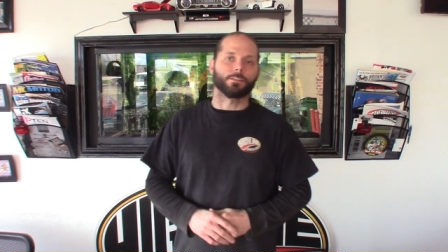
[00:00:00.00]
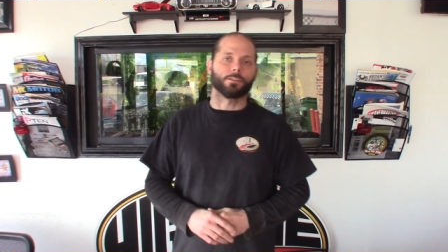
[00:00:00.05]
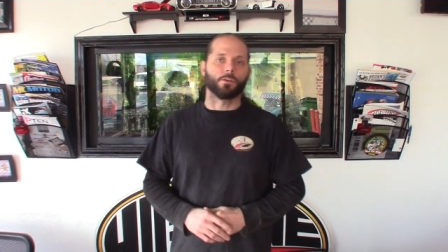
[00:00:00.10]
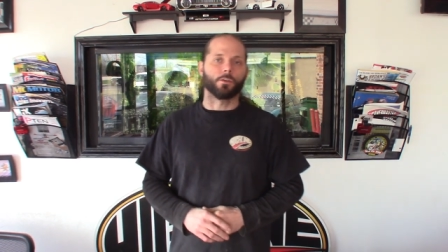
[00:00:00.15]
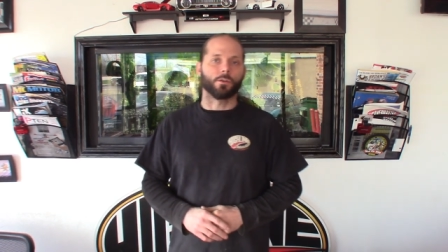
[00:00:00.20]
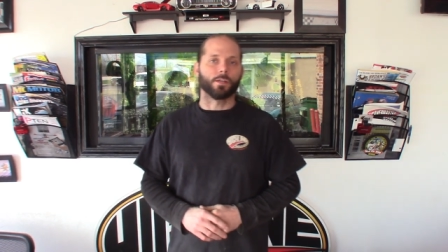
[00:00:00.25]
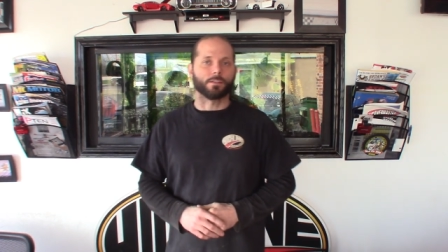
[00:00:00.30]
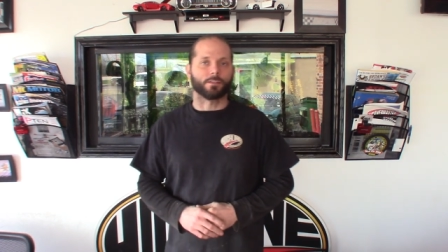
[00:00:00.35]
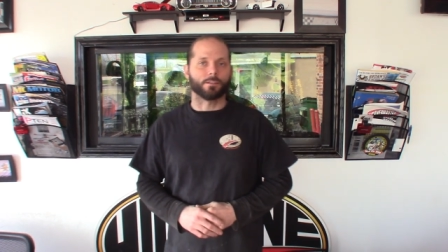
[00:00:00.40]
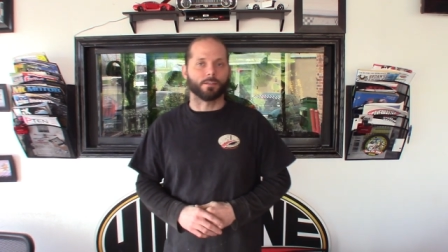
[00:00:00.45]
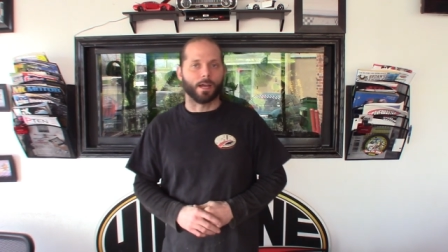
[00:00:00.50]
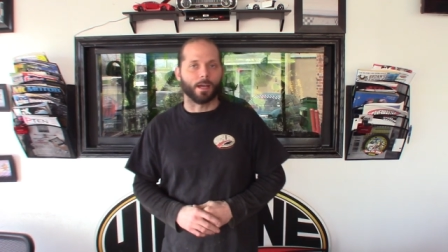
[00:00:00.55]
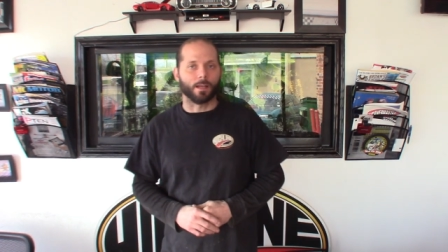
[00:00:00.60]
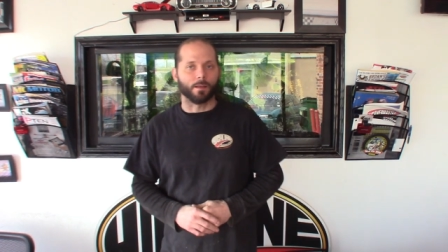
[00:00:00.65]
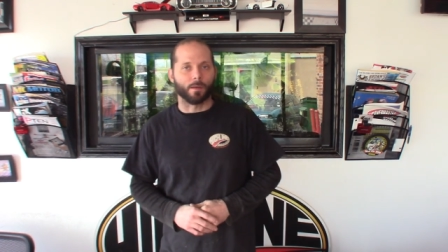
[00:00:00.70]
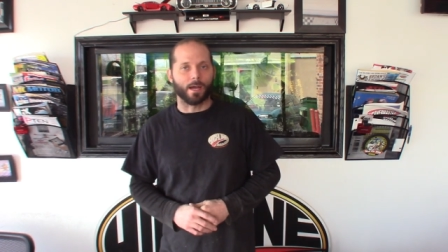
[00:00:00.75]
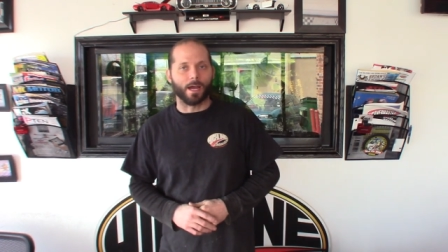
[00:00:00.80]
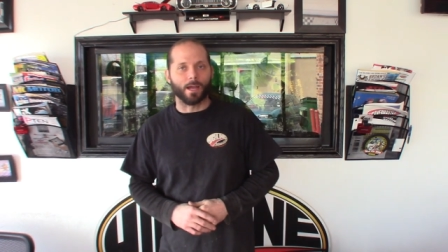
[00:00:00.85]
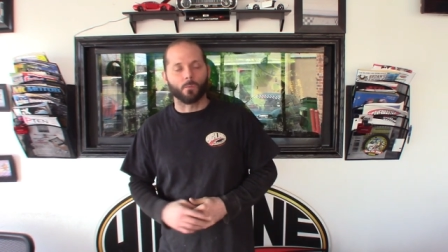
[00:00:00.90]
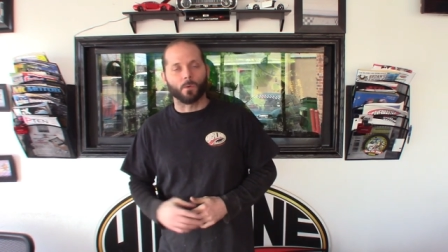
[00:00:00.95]
You know, it's not
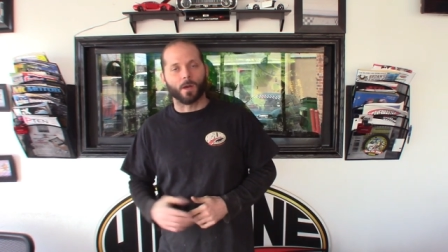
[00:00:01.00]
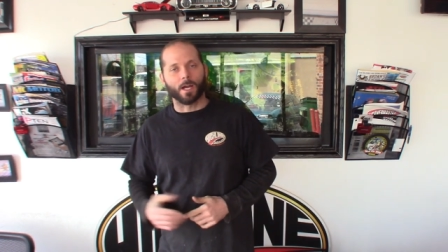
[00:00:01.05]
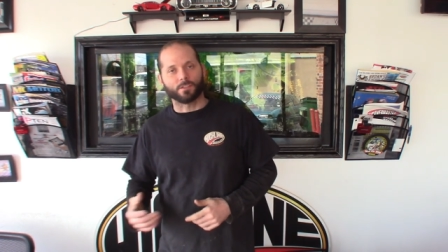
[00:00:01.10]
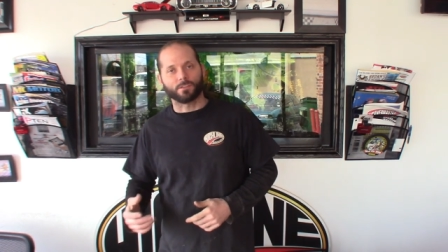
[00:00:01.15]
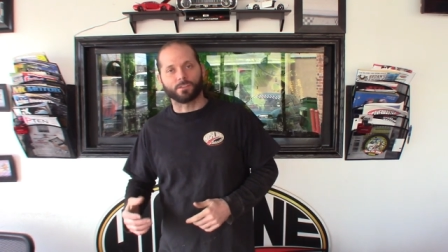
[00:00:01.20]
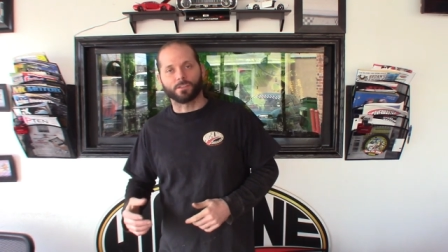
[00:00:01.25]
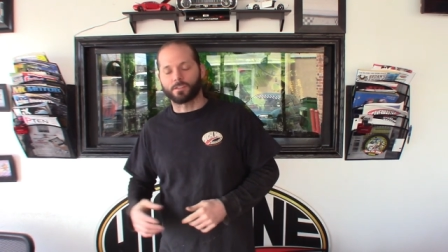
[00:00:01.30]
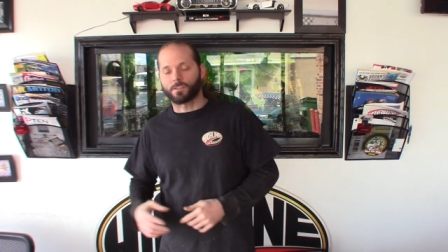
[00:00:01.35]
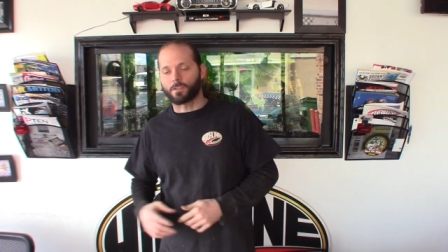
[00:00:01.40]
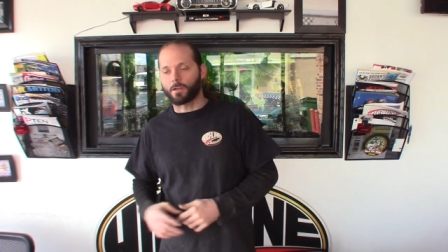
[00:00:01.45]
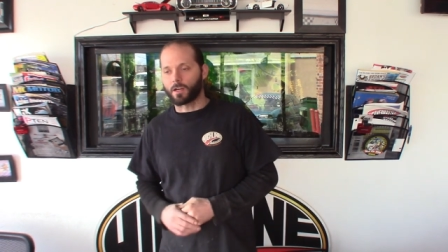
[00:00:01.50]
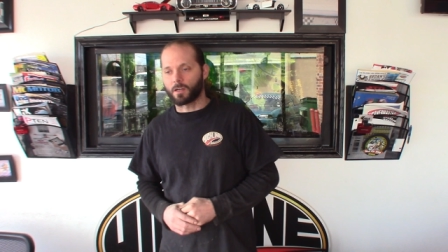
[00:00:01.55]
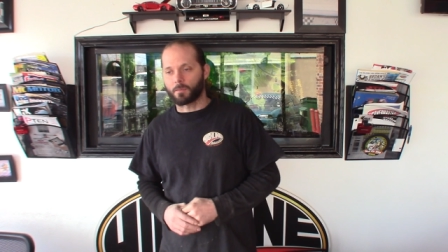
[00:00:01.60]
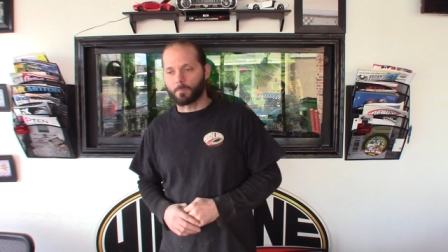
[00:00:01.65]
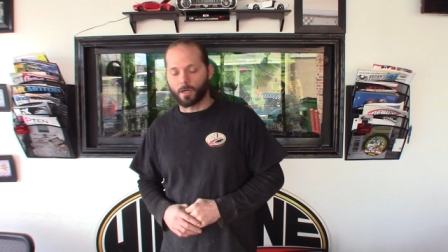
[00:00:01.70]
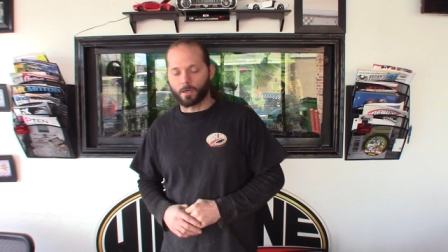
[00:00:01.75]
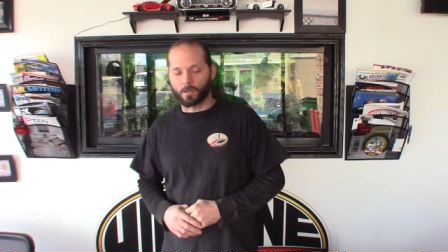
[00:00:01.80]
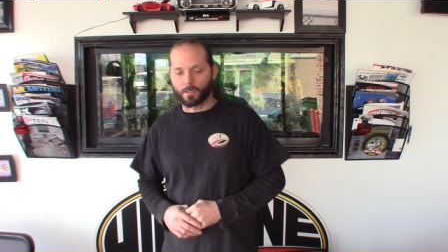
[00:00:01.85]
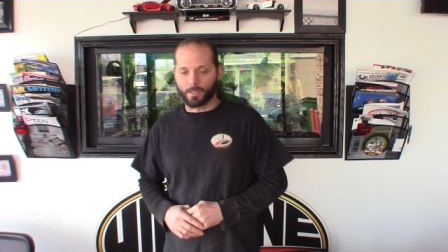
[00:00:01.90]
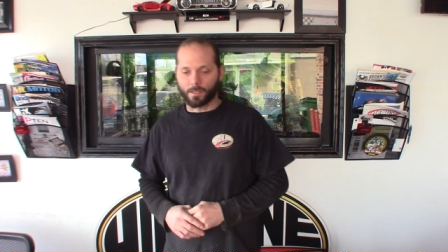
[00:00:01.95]
about, I watch the stock
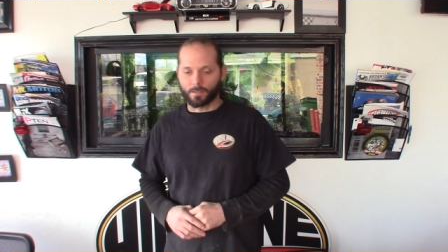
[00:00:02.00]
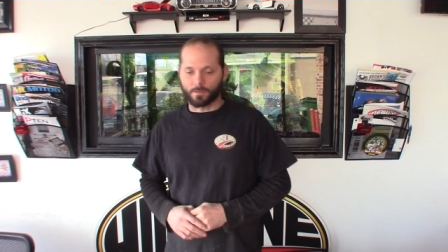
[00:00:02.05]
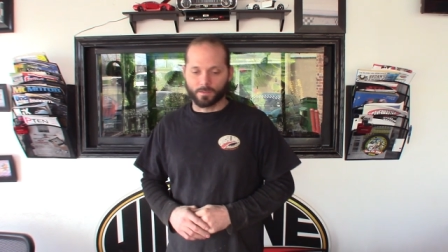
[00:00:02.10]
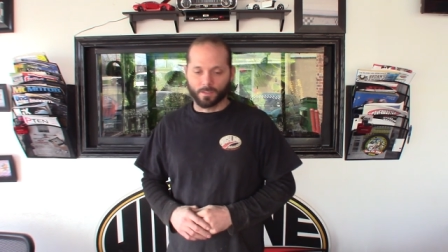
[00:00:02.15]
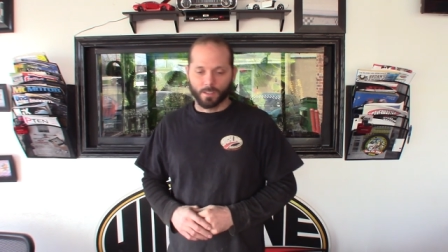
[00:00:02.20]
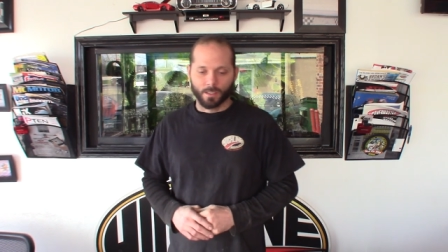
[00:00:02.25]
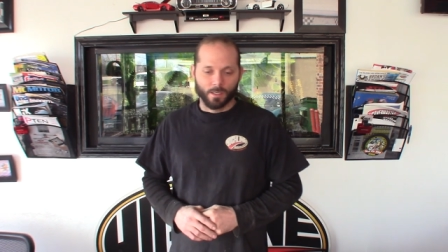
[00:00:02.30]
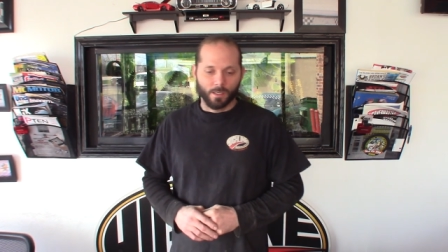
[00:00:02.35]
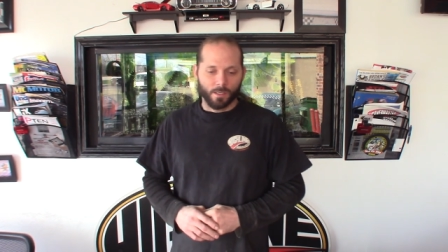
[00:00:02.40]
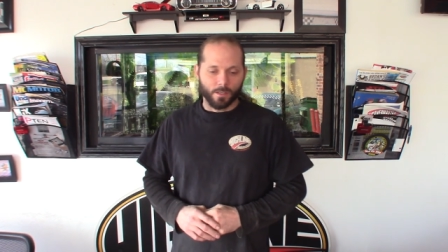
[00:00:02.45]
markets,